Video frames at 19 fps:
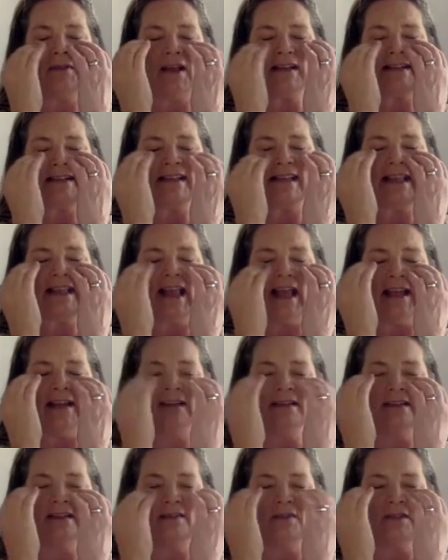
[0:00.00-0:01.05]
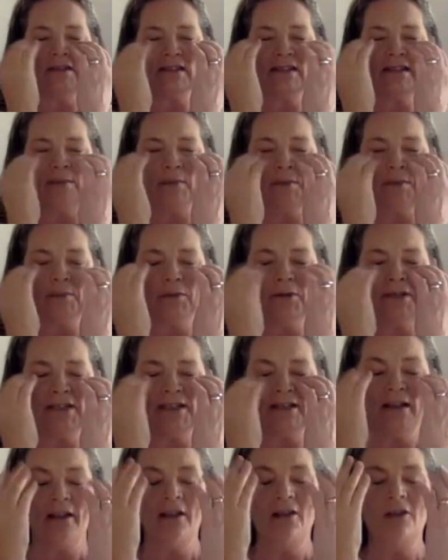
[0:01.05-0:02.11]
That's the end of the stomach
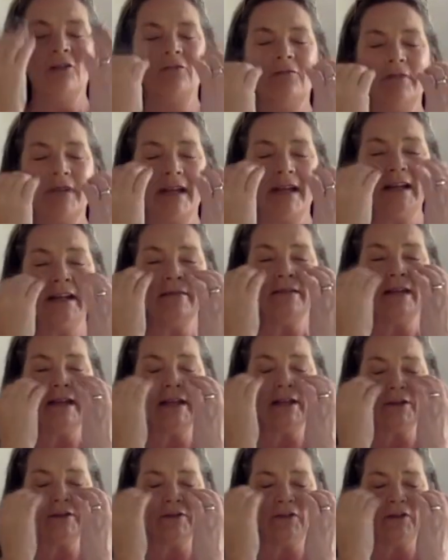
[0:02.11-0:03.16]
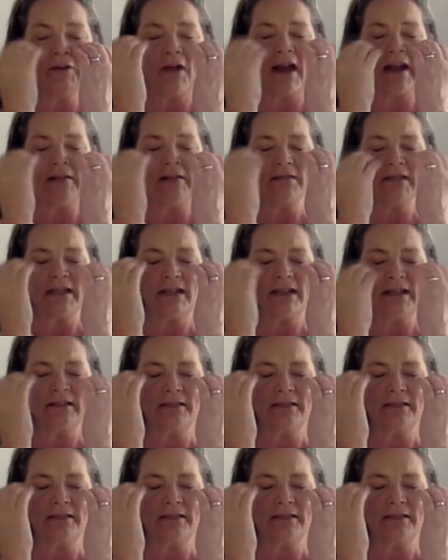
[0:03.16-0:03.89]
meridian. Really, really good for grounding.